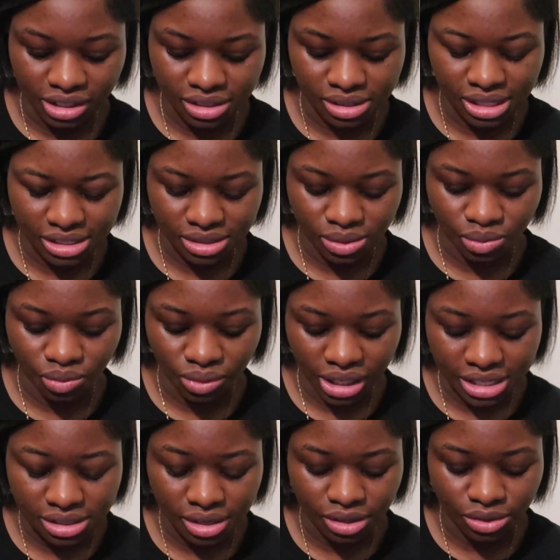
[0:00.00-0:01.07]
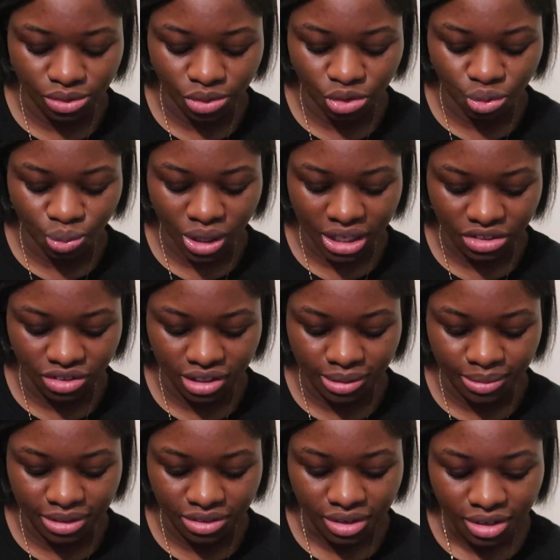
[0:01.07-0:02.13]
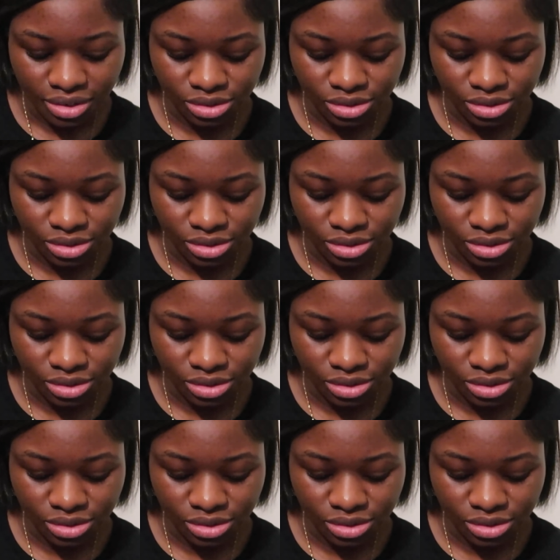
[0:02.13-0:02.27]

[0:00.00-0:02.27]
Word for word: because that's a that's a huge Y G image.